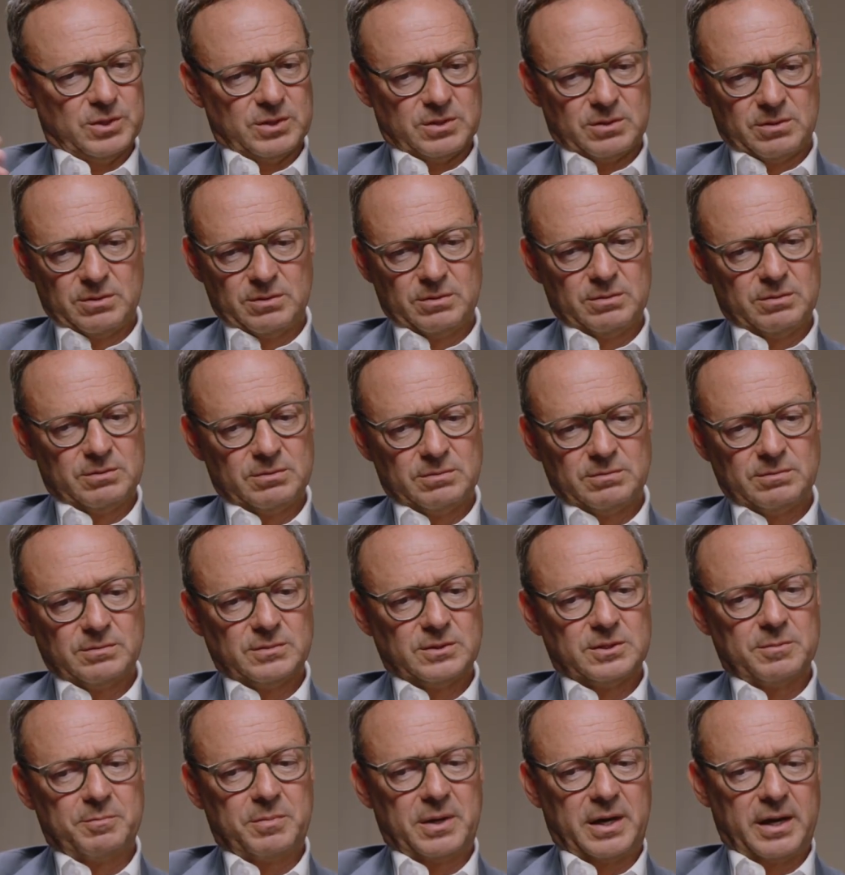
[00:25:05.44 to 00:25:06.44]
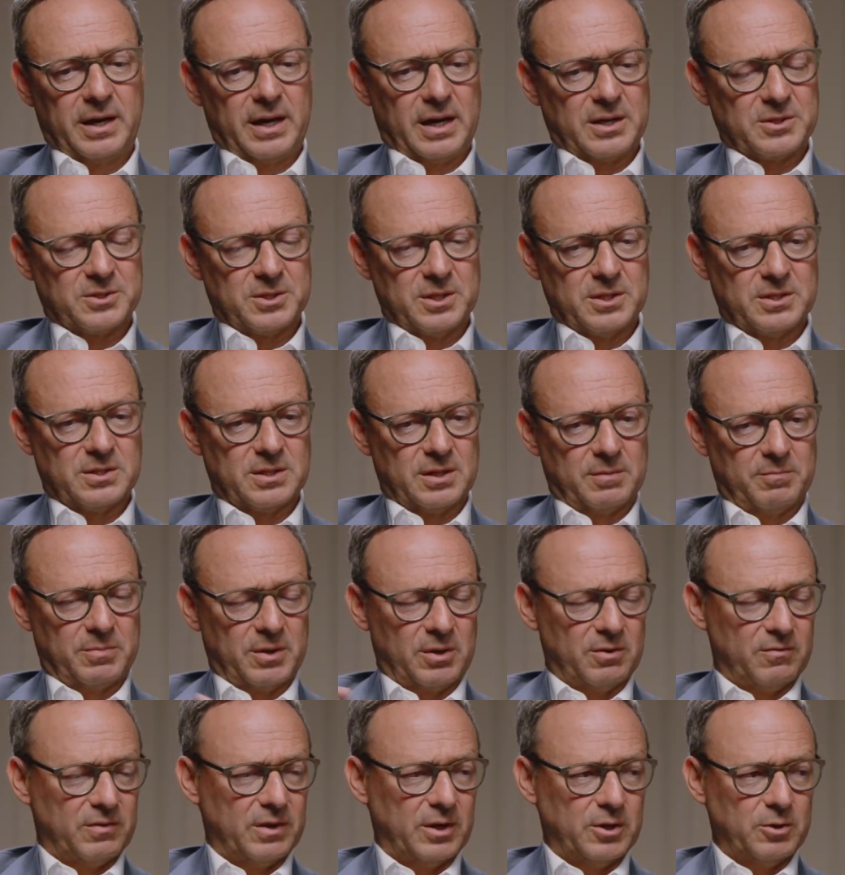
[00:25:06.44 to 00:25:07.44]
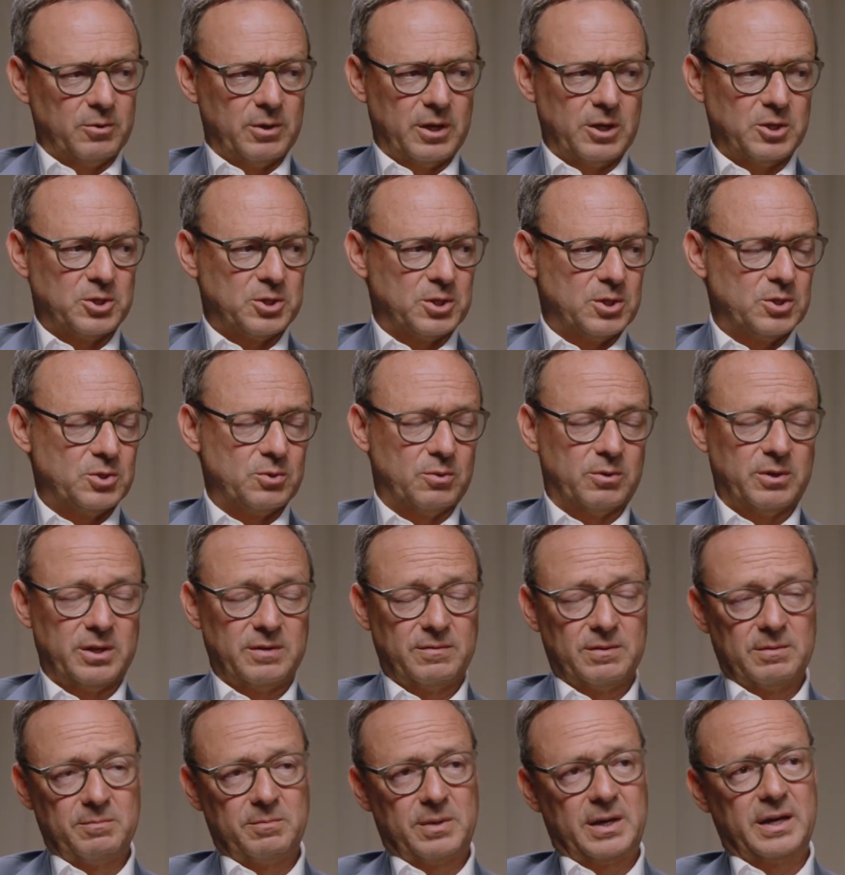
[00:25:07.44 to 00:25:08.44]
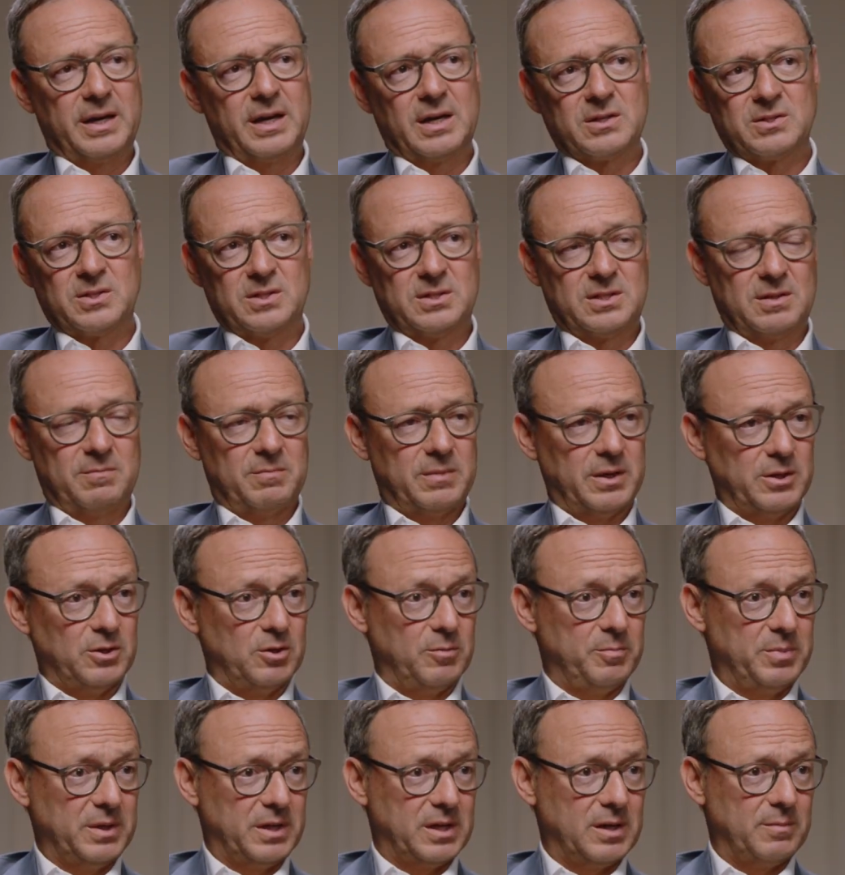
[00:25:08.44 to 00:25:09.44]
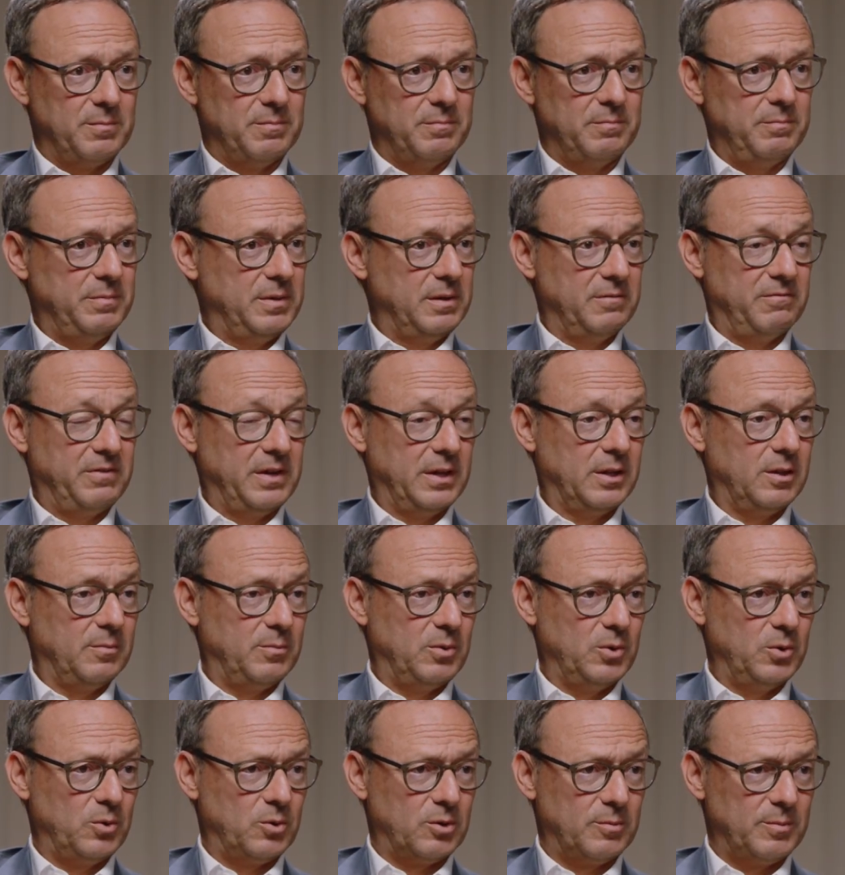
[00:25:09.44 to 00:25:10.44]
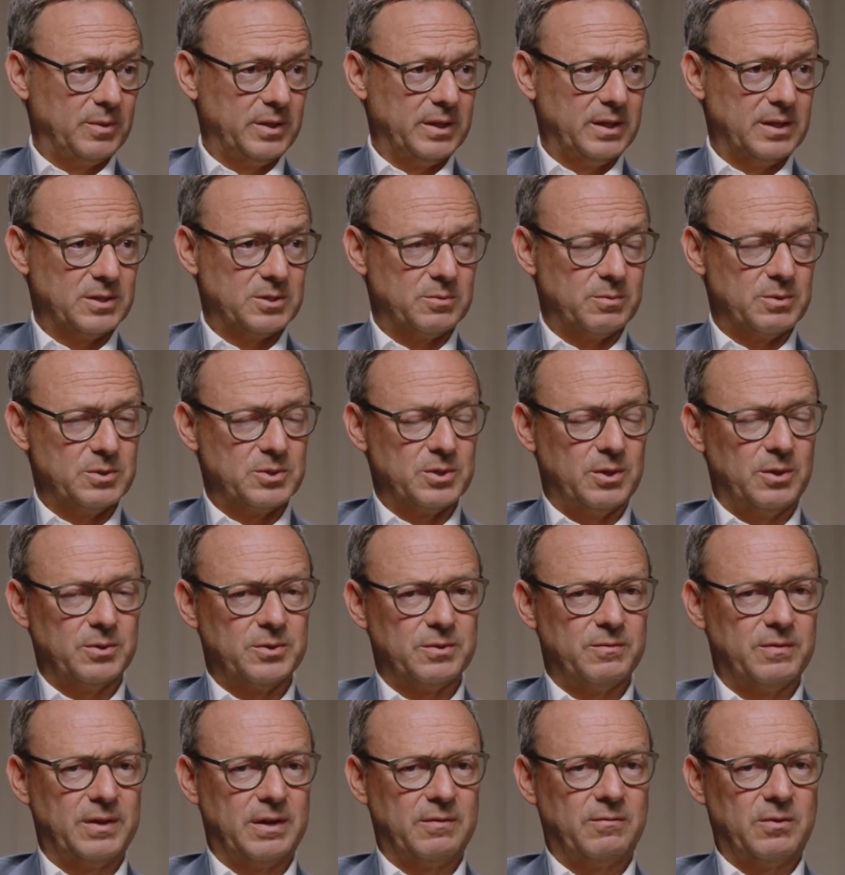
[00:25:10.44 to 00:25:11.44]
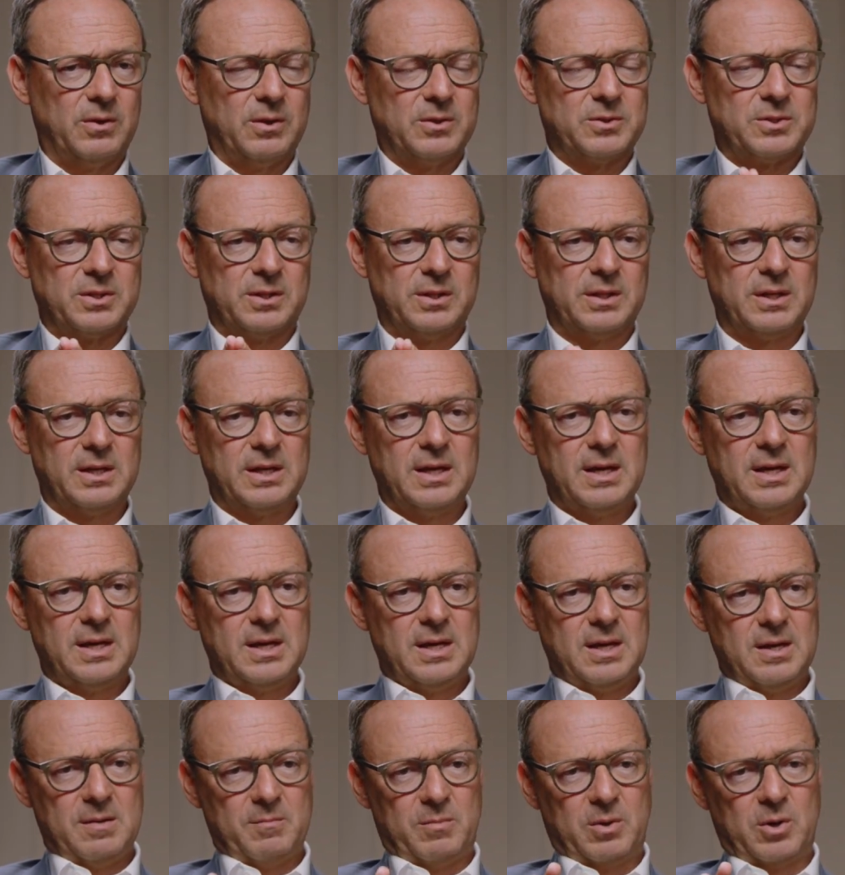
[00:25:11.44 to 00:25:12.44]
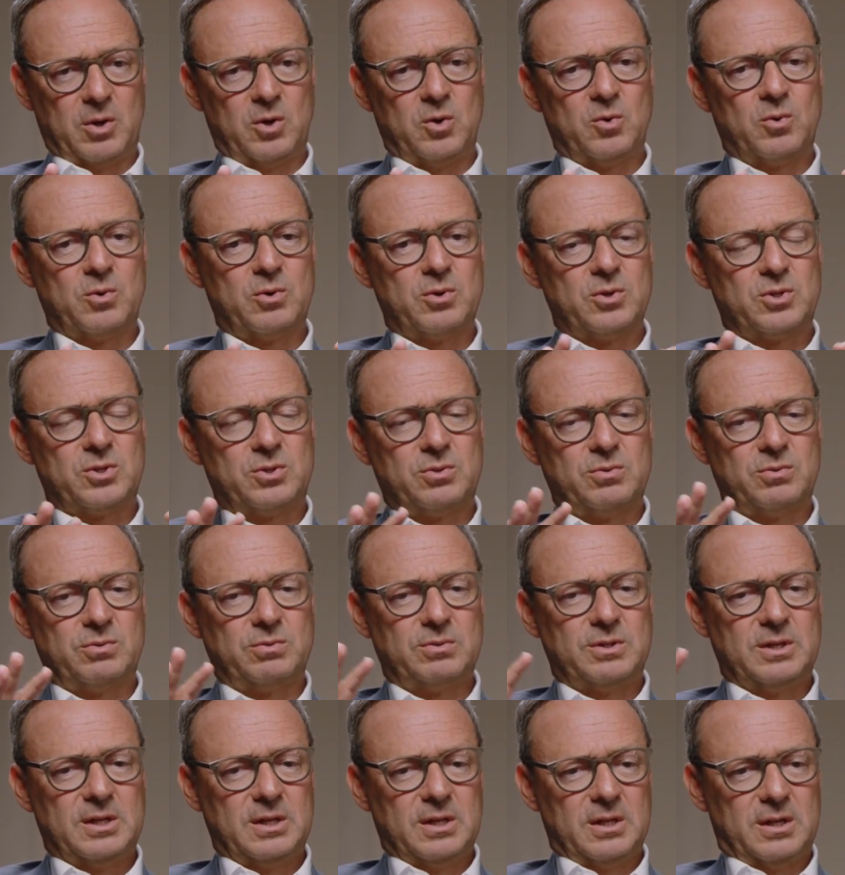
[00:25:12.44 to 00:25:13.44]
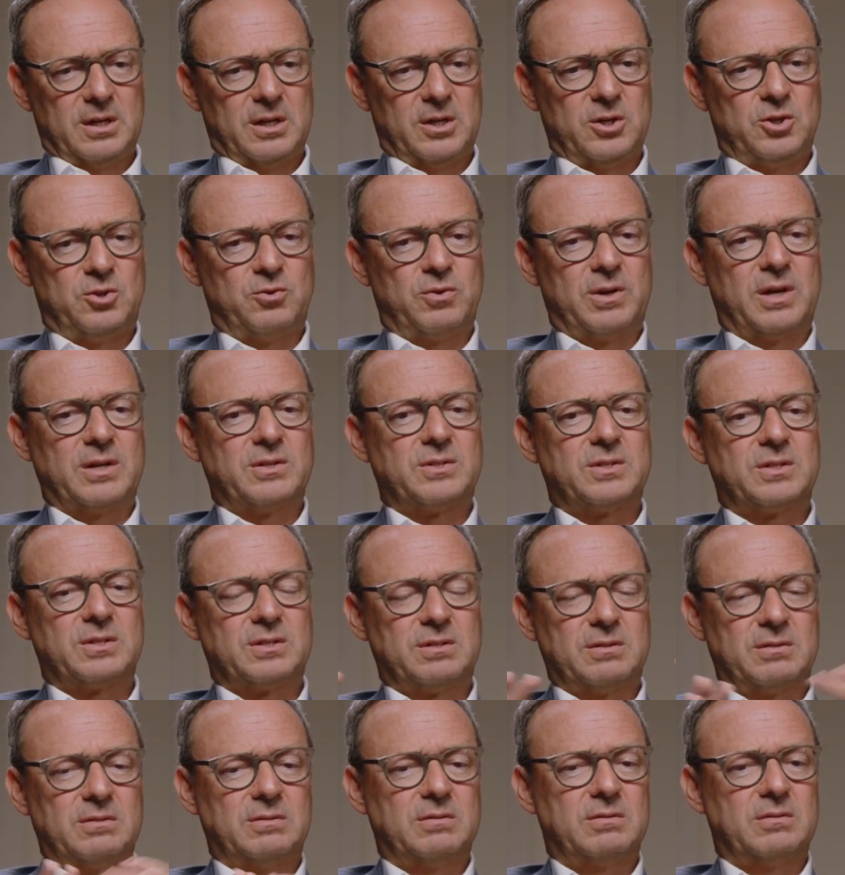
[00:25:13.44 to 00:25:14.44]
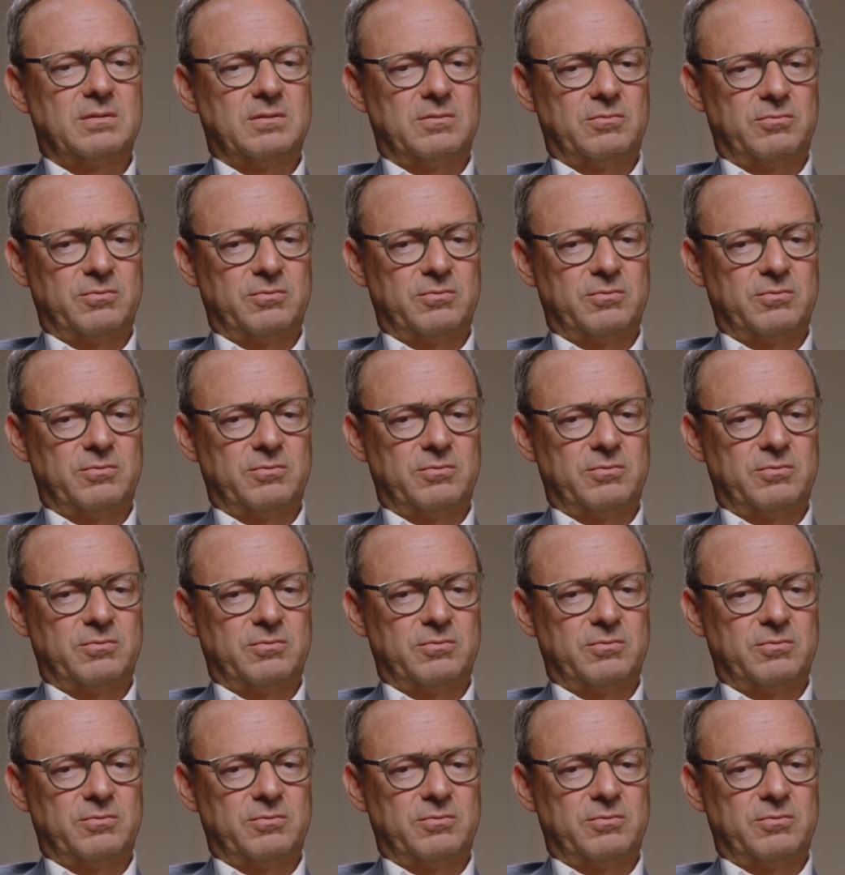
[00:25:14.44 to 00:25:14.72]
it to buy assets at better valuations, or even buy assets that might not be available normally as a result of that volatility. But in order to address the